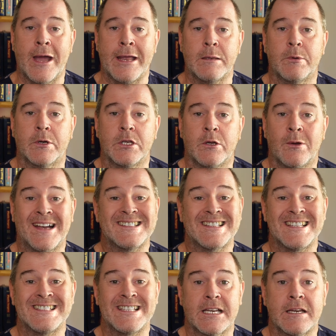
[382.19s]
anybody who has
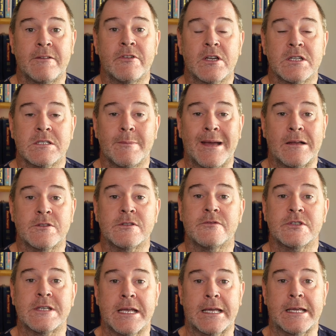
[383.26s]
a significant amount
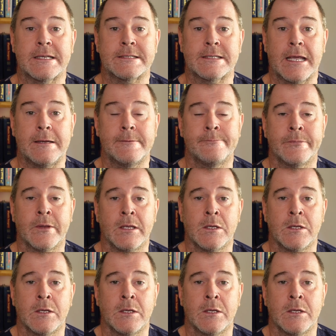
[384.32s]
of sagging skin,